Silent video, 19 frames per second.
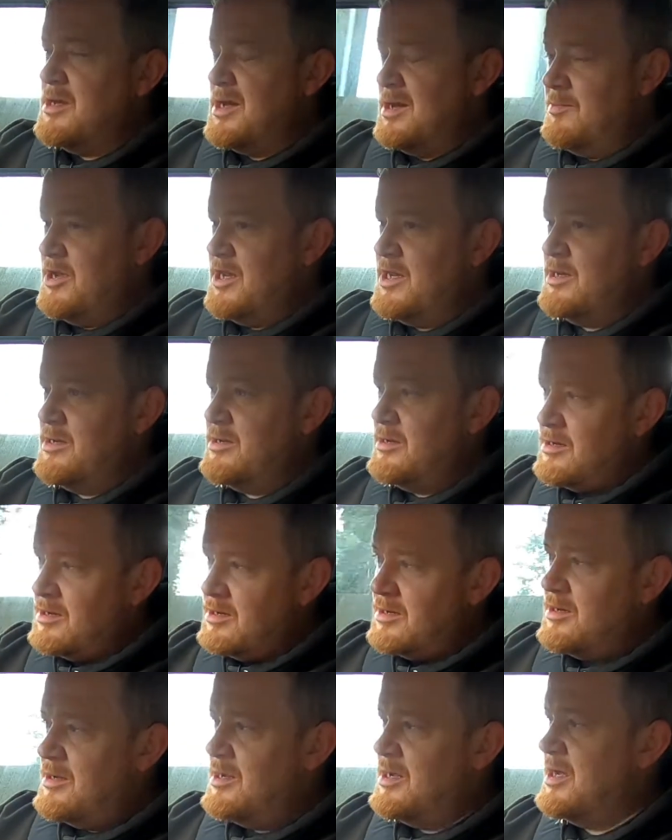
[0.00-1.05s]
I mean,
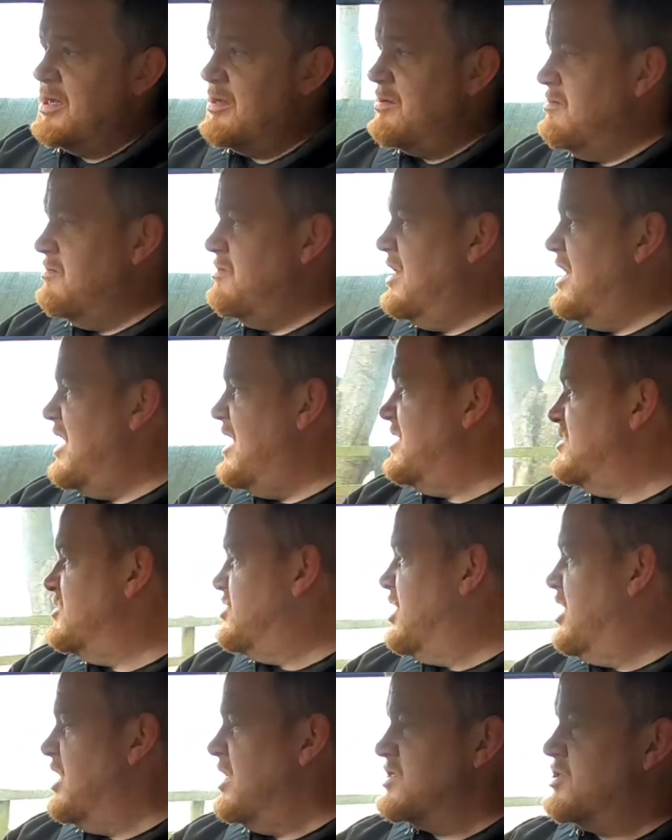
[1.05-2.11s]
yeah, it's
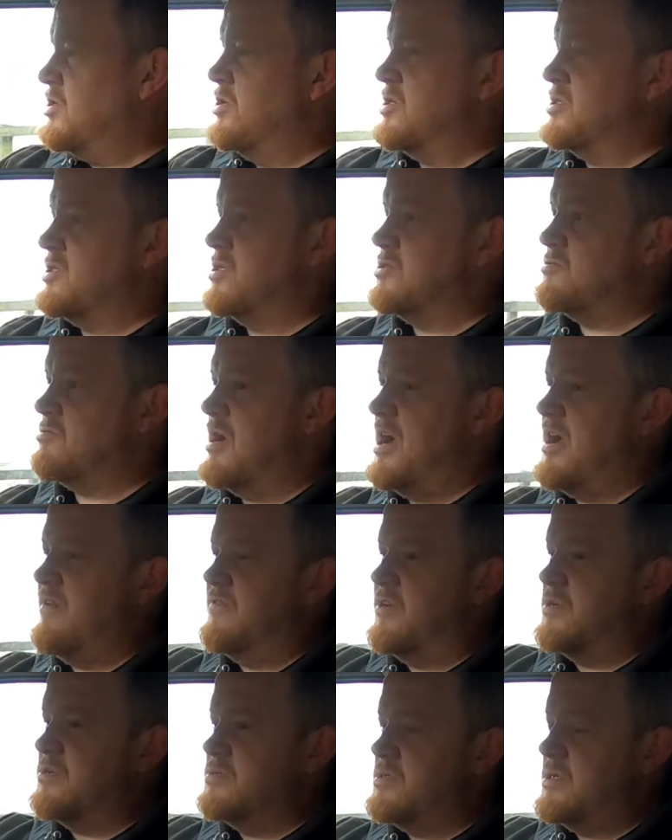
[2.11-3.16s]
not as good as its
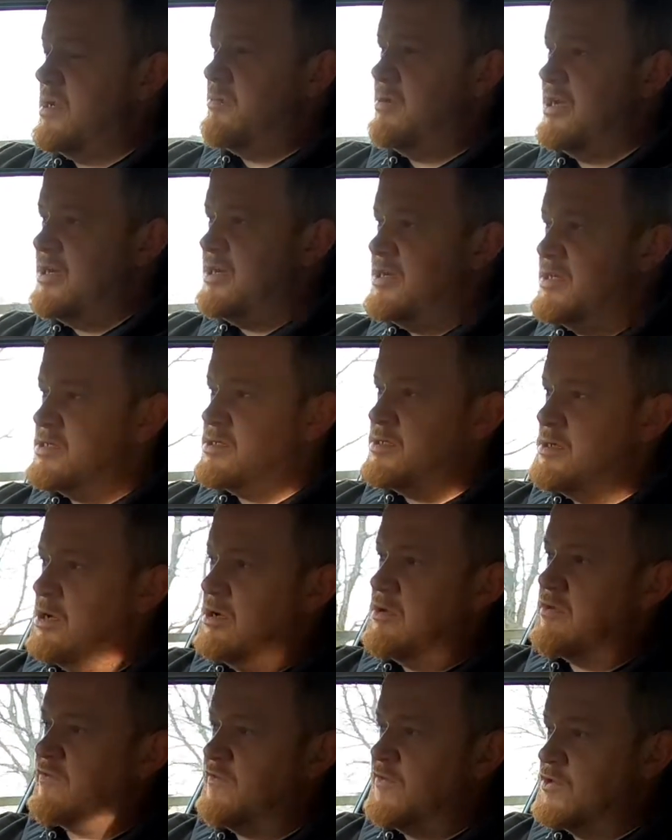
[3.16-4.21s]
rivals. I mean, it's not
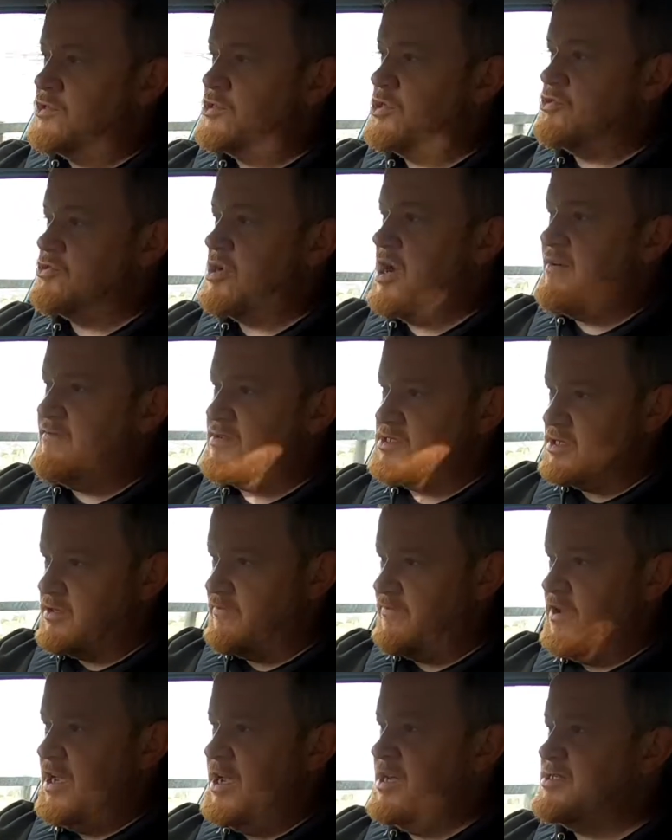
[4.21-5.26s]
as fun to drive as the
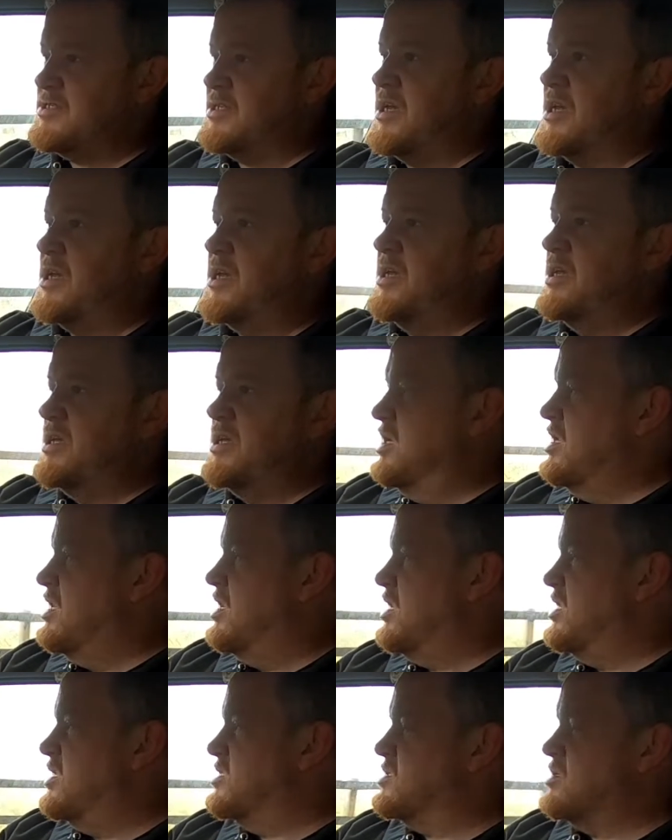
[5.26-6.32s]
Fiesta,
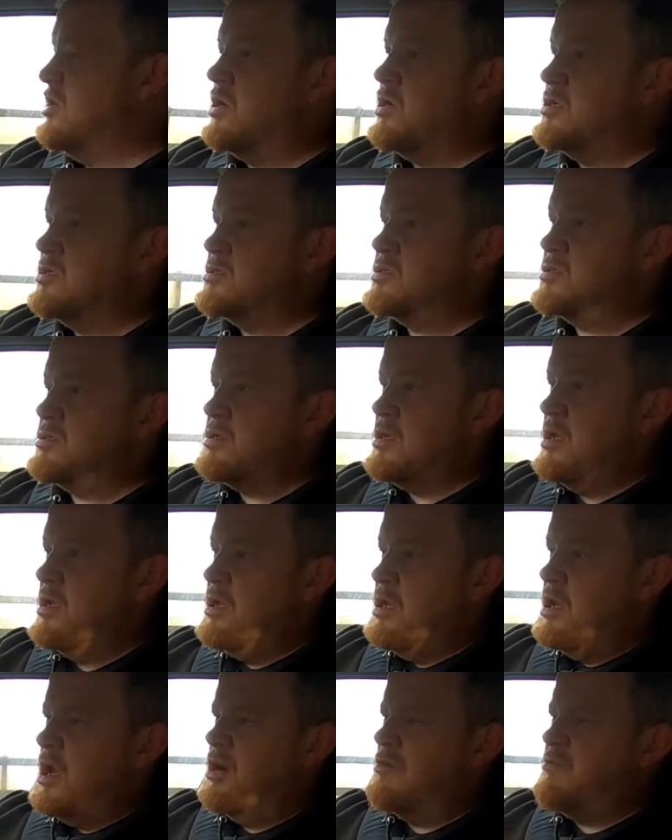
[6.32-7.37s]
and it's not as
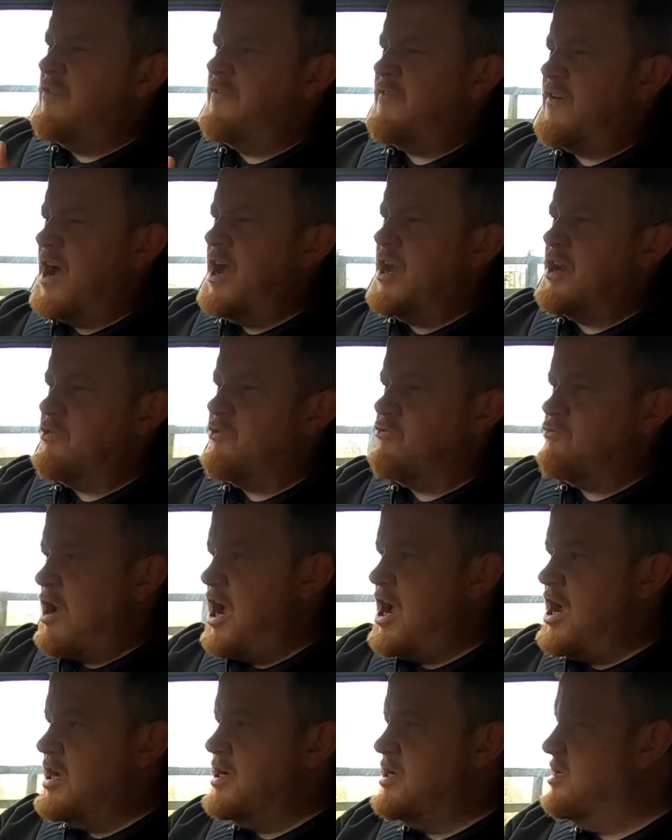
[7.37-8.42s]
a refined
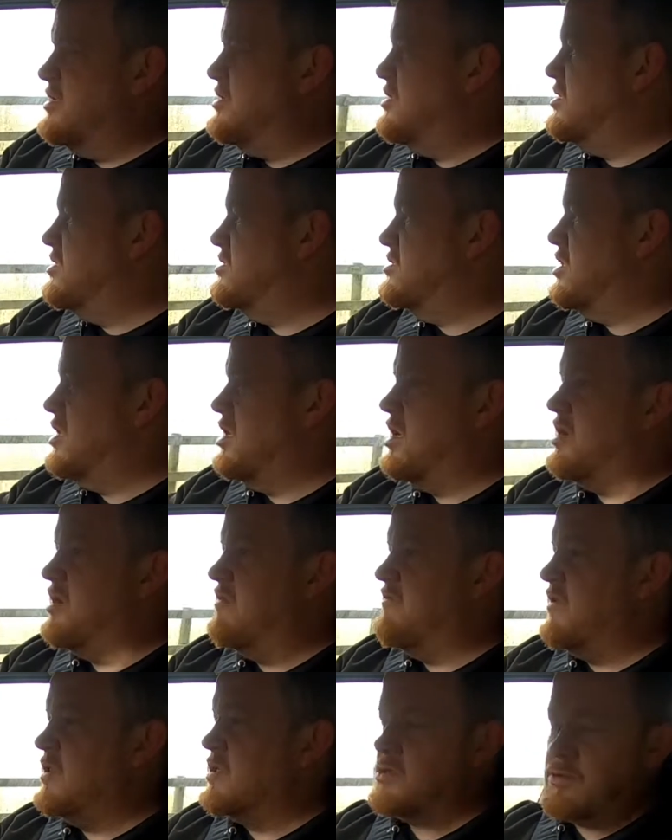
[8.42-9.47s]
ride as the
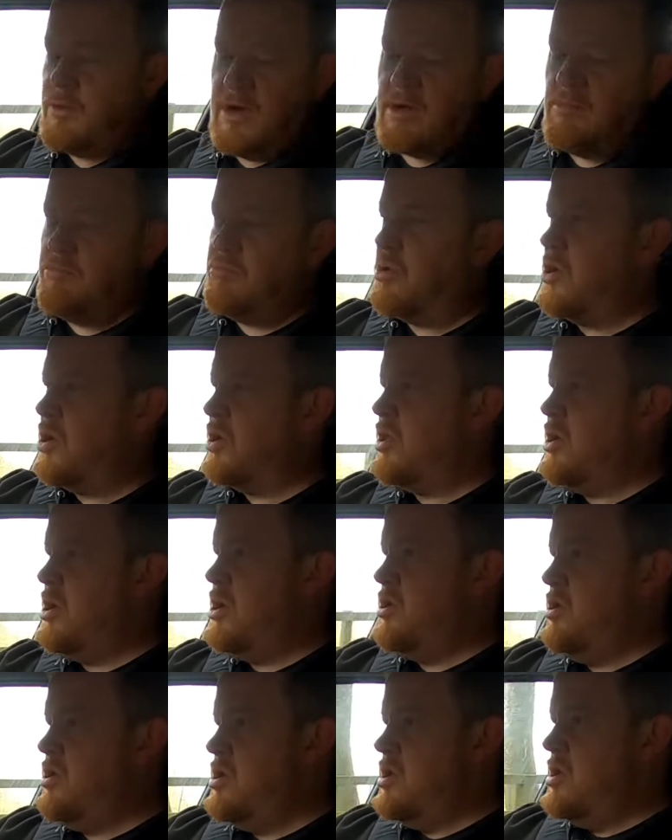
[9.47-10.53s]
Volkswagen Polo.
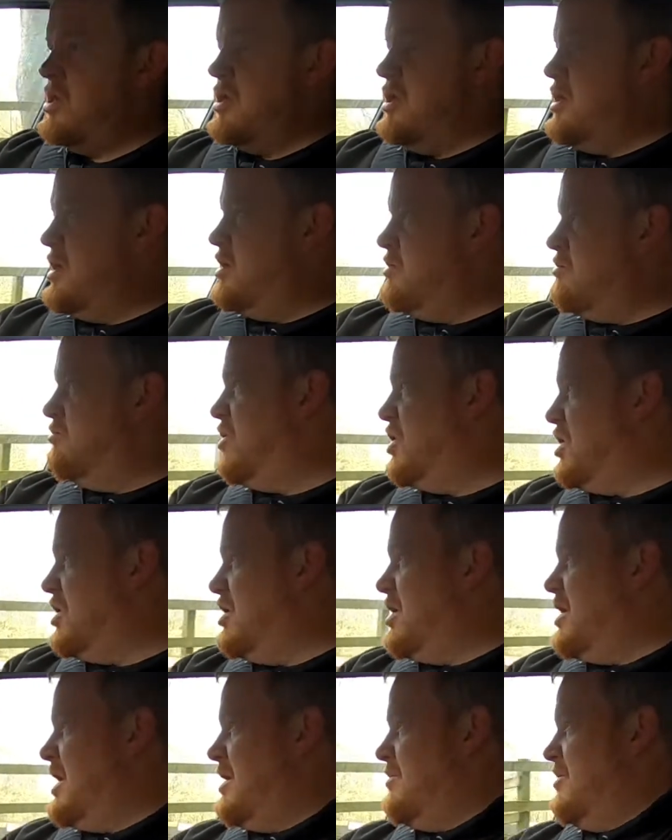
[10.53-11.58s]
But
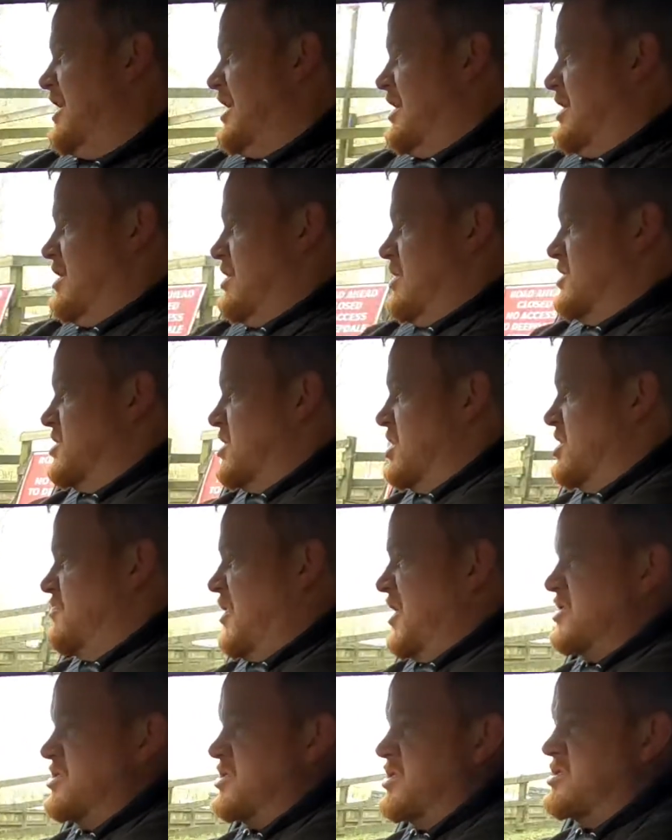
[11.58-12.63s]
I mean, the
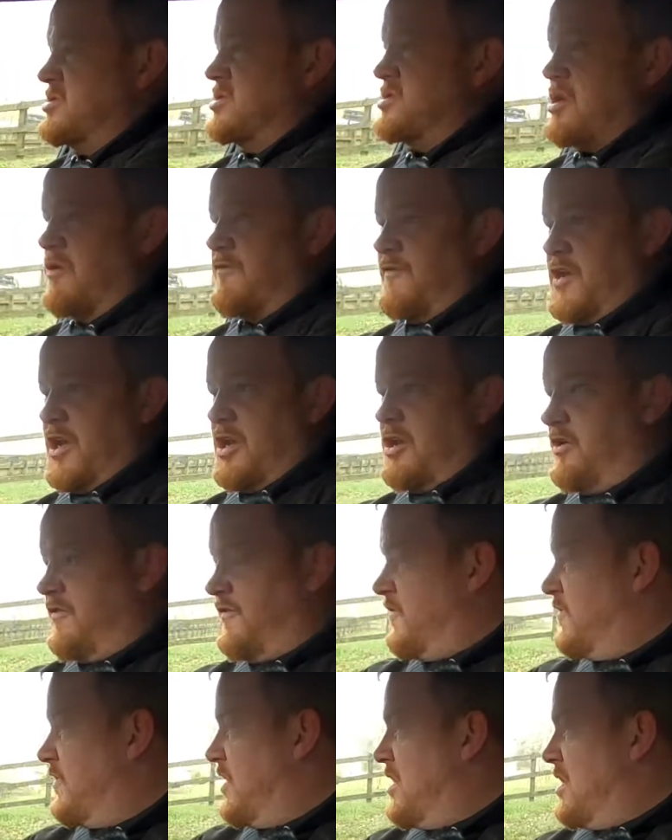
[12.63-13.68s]
suspension's soft enough.
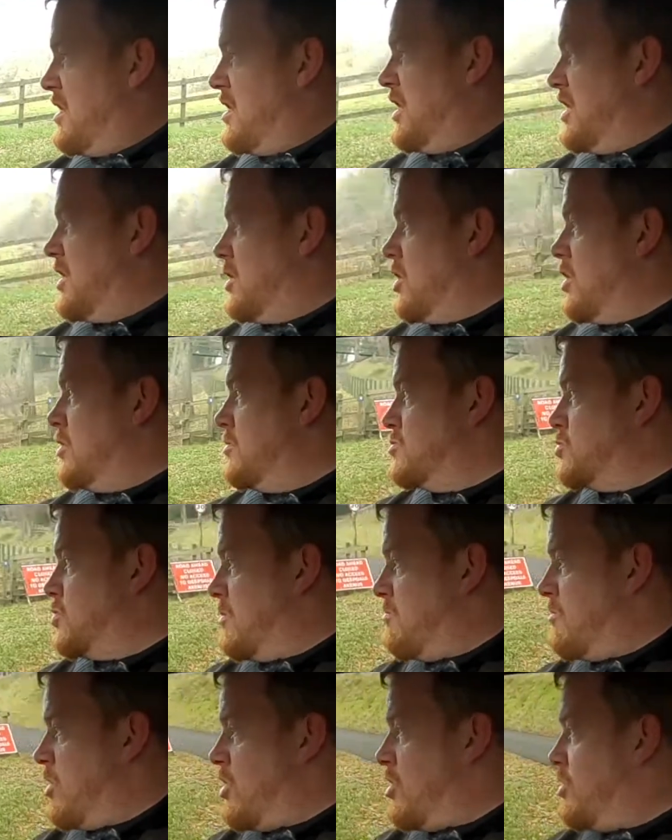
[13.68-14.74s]
It copes
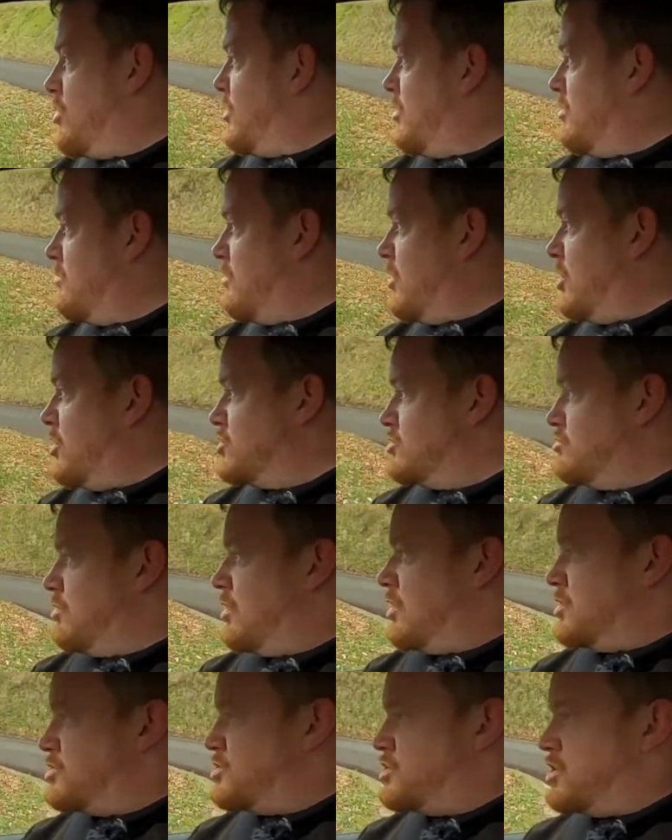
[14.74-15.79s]
with most
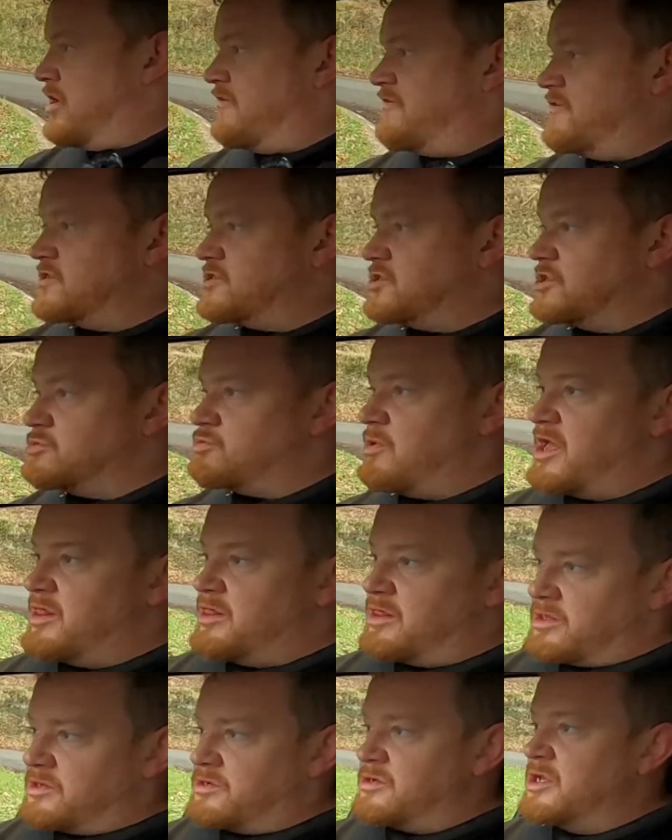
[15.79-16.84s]
road surface as
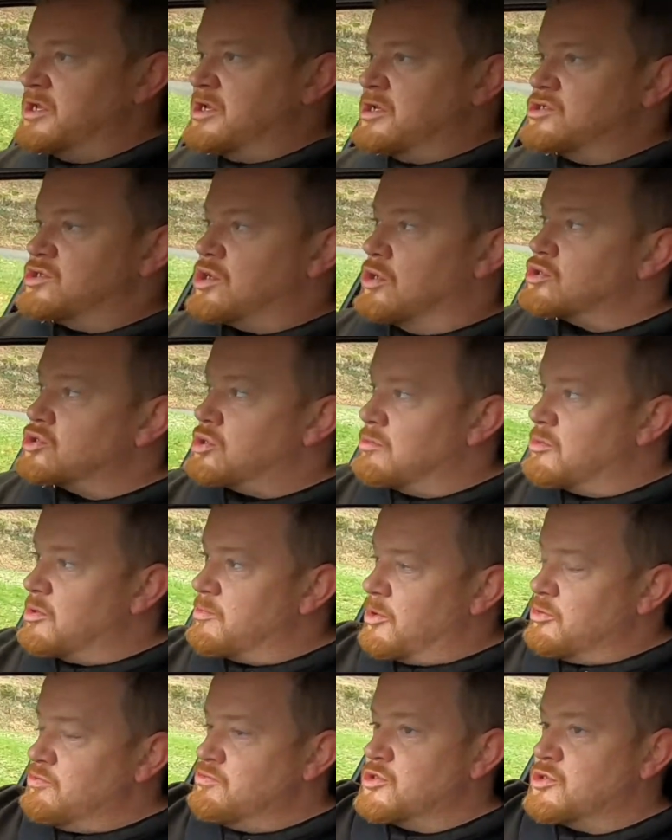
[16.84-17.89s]
well, and soaks up the
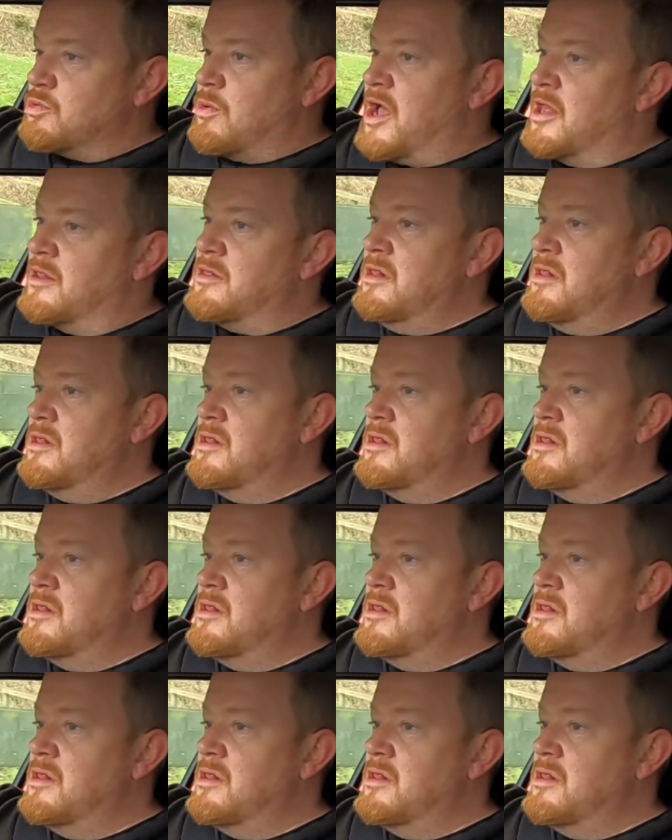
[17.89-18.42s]
bumps well.